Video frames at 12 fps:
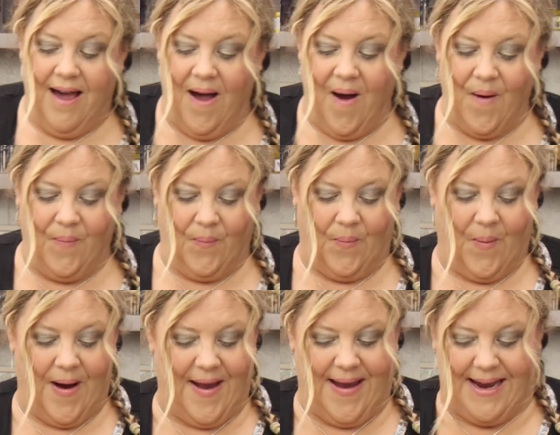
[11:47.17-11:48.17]
All
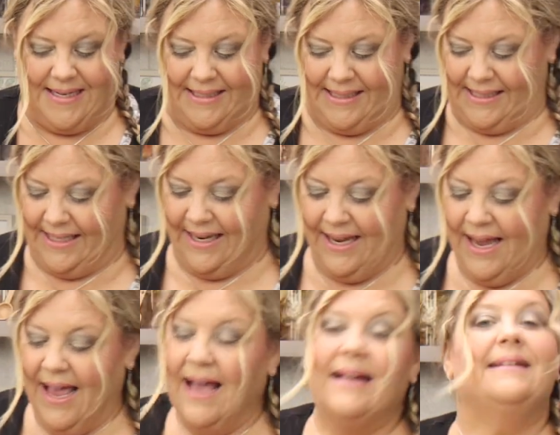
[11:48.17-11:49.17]
right.
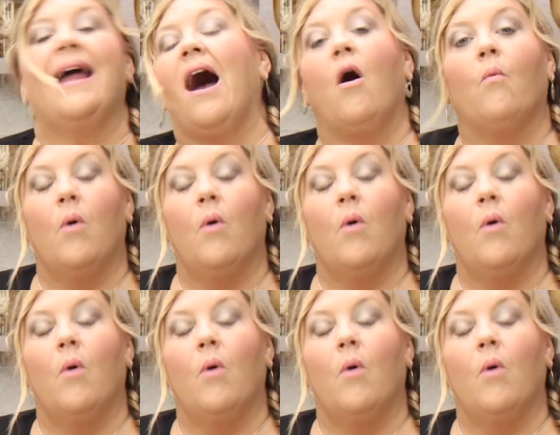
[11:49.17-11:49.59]
Now,